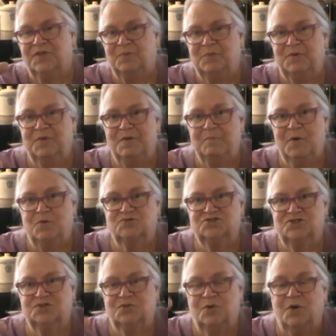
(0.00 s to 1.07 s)
the blue
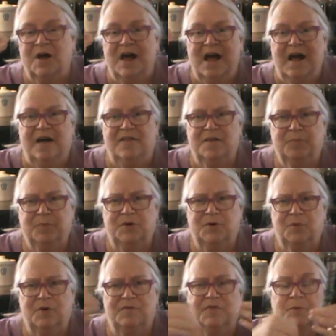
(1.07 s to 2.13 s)
emotional, the
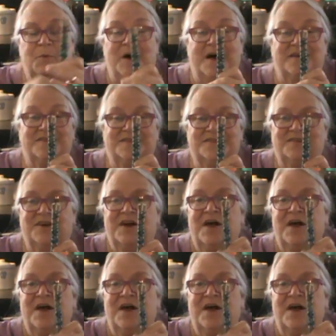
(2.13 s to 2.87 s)
blue of the West,